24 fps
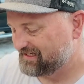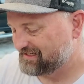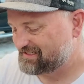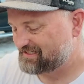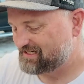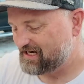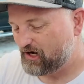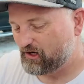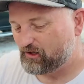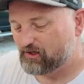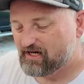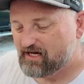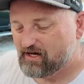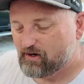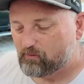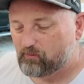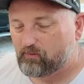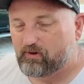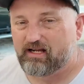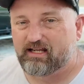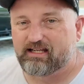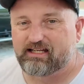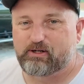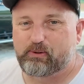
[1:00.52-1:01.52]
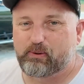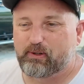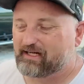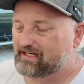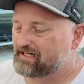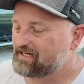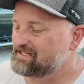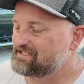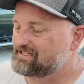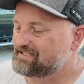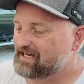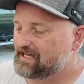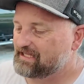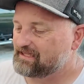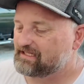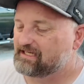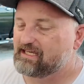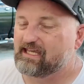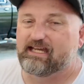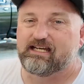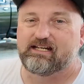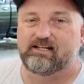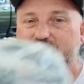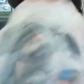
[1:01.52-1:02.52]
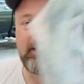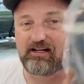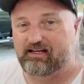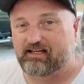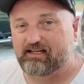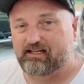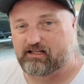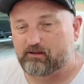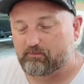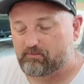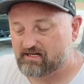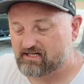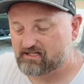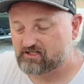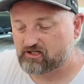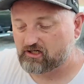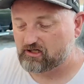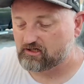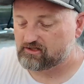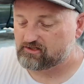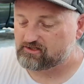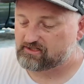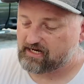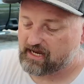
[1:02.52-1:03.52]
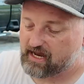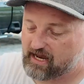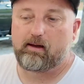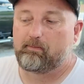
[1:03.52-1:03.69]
So really quick inside the kit, you're gonna get your misters.